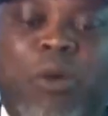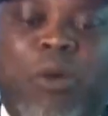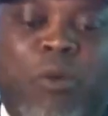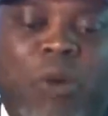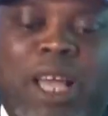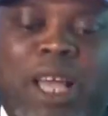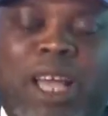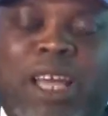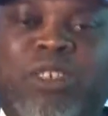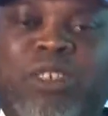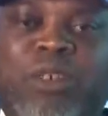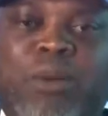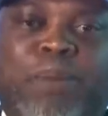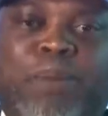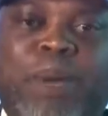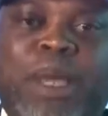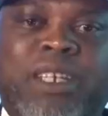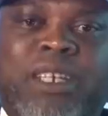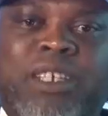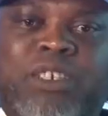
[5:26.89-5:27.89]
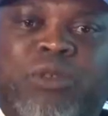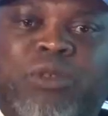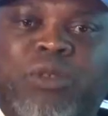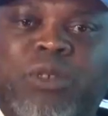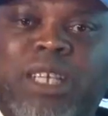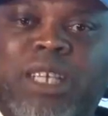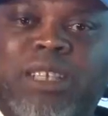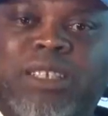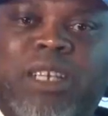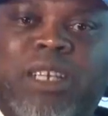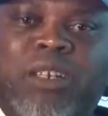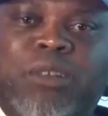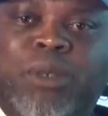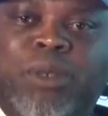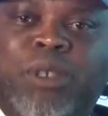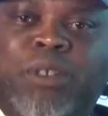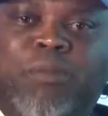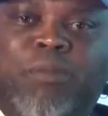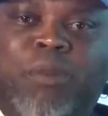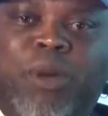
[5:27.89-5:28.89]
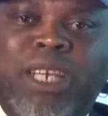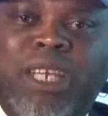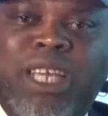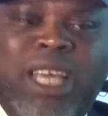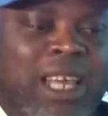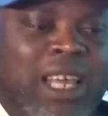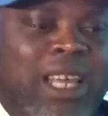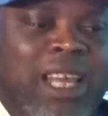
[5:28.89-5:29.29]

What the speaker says: Why can't you pay these students a little bit of money?